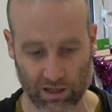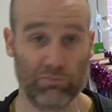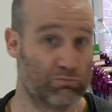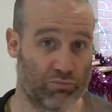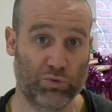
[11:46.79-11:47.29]

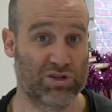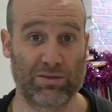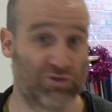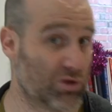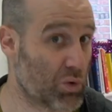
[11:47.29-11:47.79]
I switched
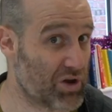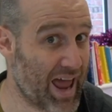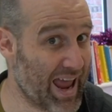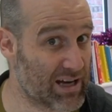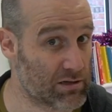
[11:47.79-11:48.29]
them to the word
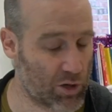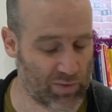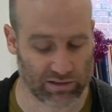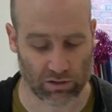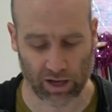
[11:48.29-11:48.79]
and, I hope
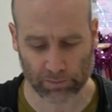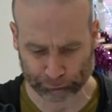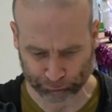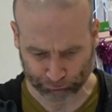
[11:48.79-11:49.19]
that's okay.